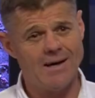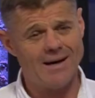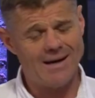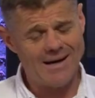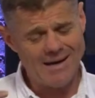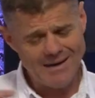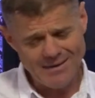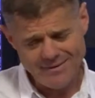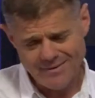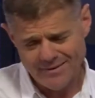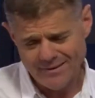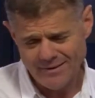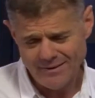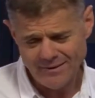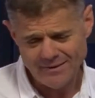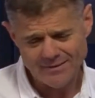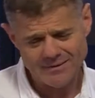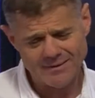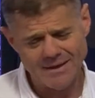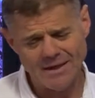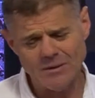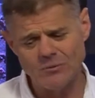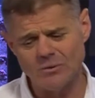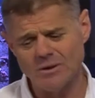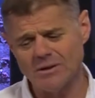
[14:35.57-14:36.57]
Either
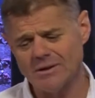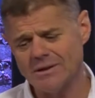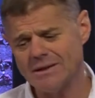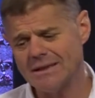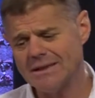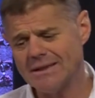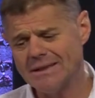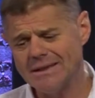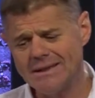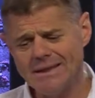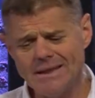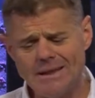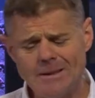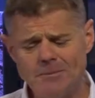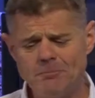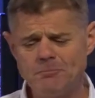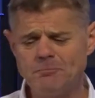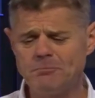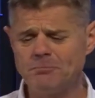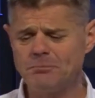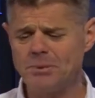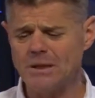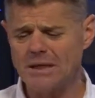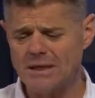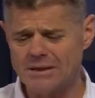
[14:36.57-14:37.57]
they will
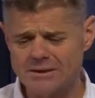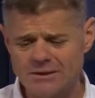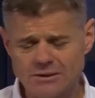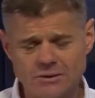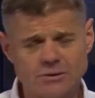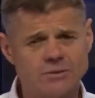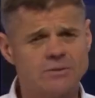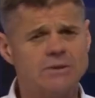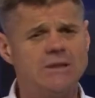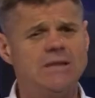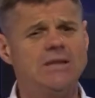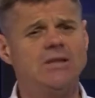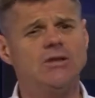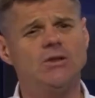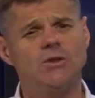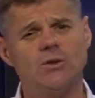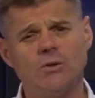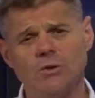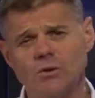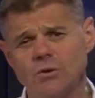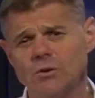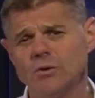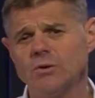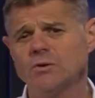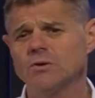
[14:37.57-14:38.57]
keep pestering
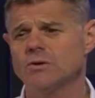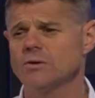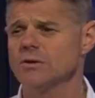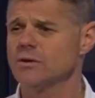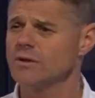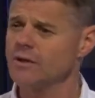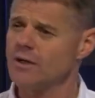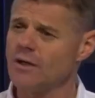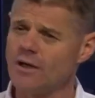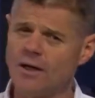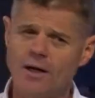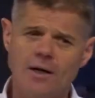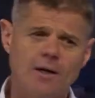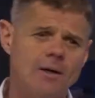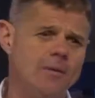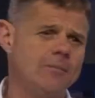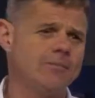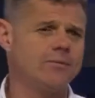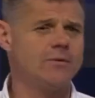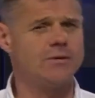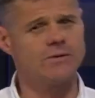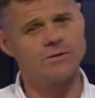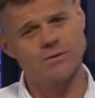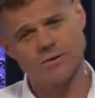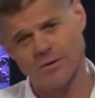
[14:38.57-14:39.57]
you to
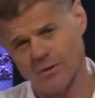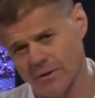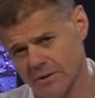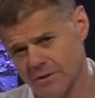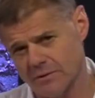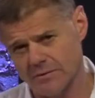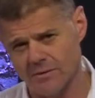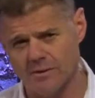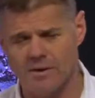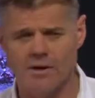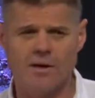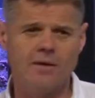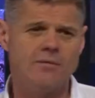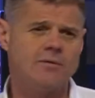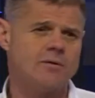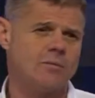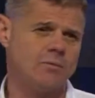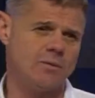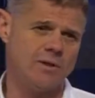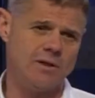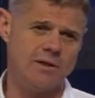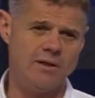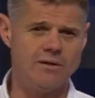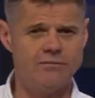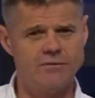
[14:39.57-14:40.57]
come to church with them, to
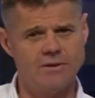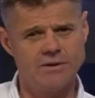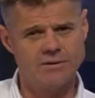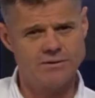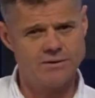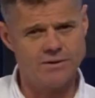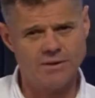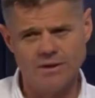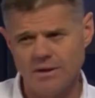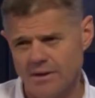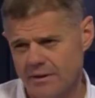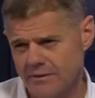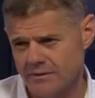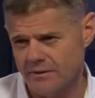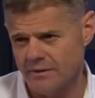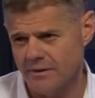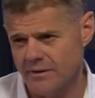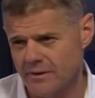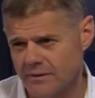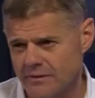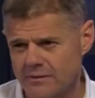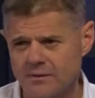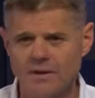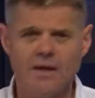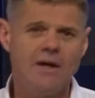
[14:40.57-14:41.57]
believe in
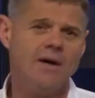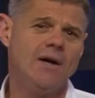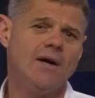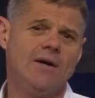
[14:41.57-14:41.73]
Jesus,